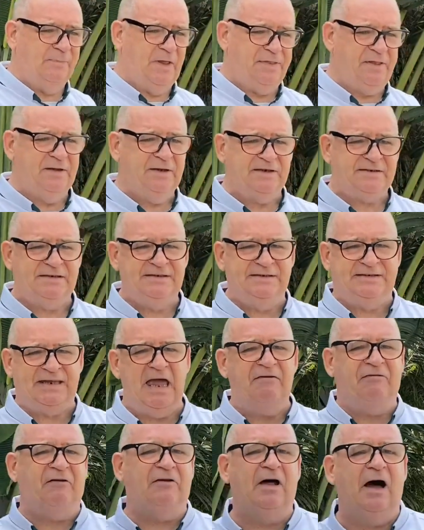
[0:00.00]
I think it's in
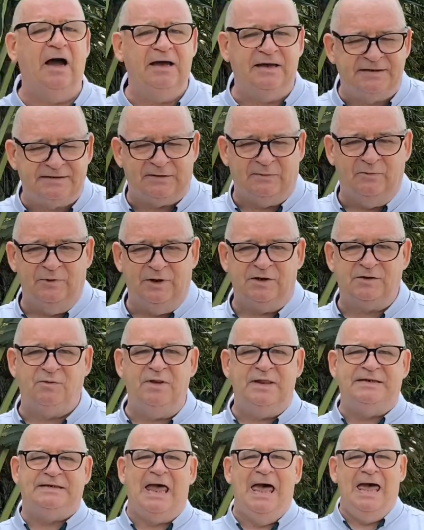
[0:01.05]
Zephaniah somewhere, it's one of
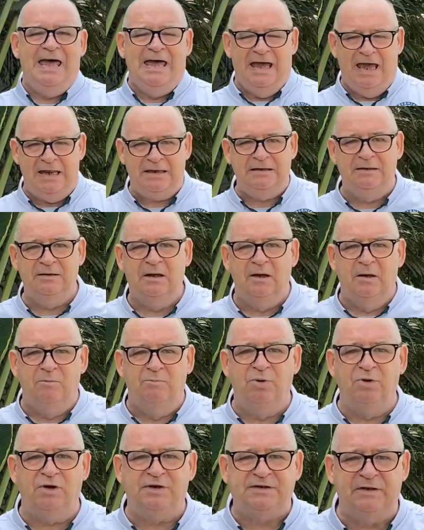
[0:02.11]
these hidden
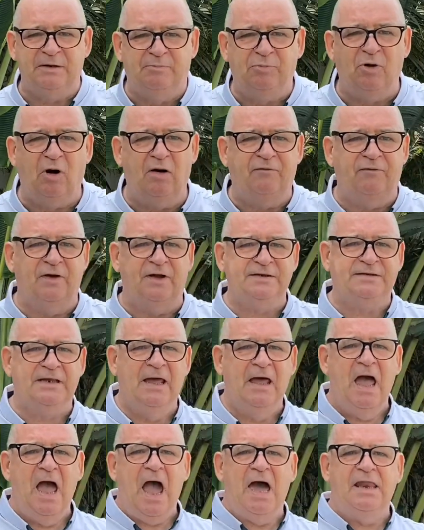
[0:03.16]
books of the prophets,
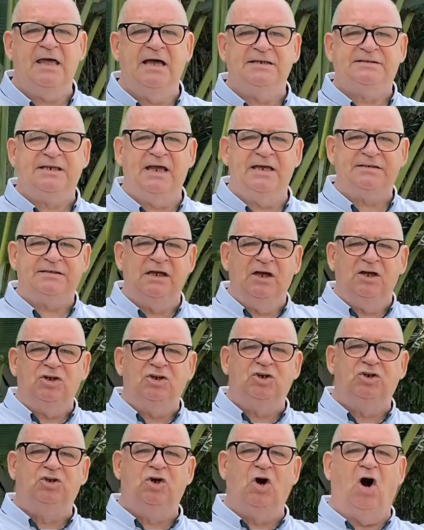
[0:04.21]
and it says,
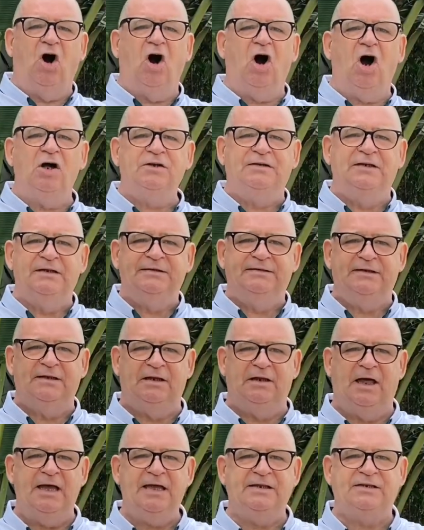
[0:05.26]
God
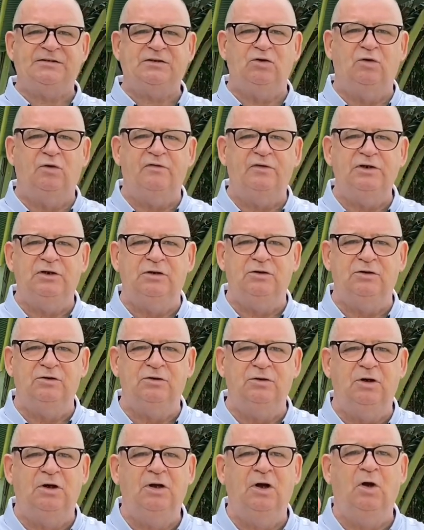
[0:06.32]
delights over
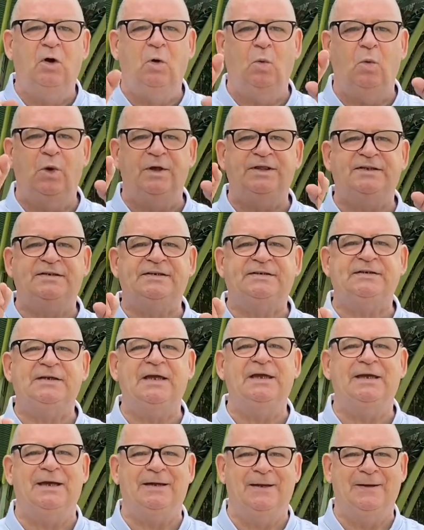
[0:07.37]
you with
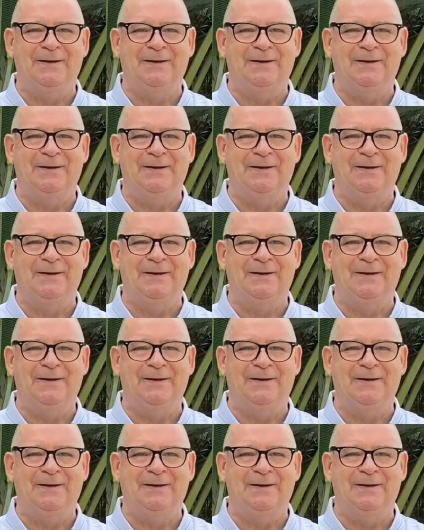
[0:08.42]
singing.